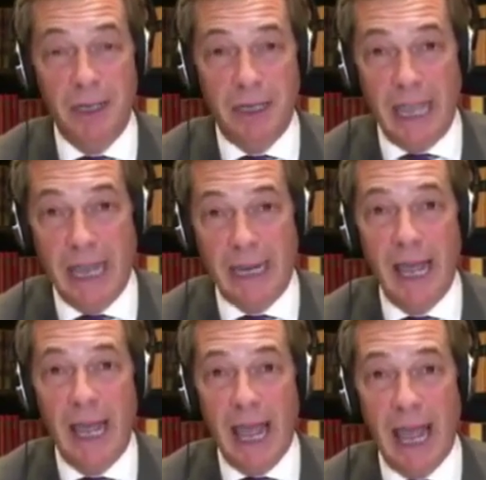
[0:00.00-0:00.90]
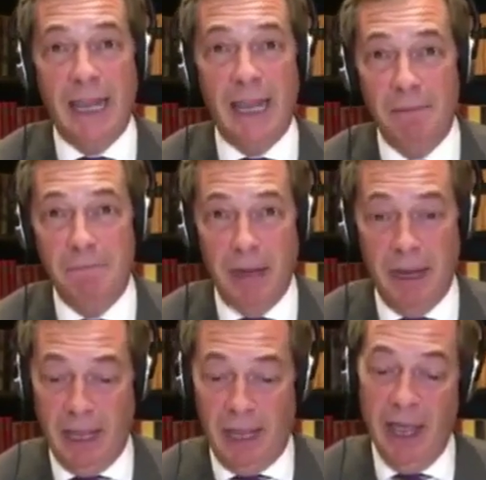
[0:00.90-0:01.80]
get any
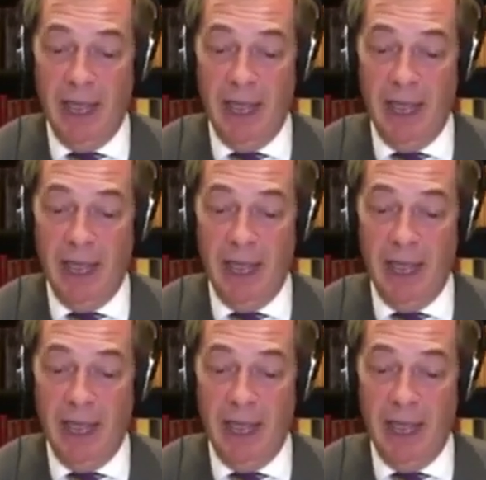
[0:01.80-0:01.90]
money.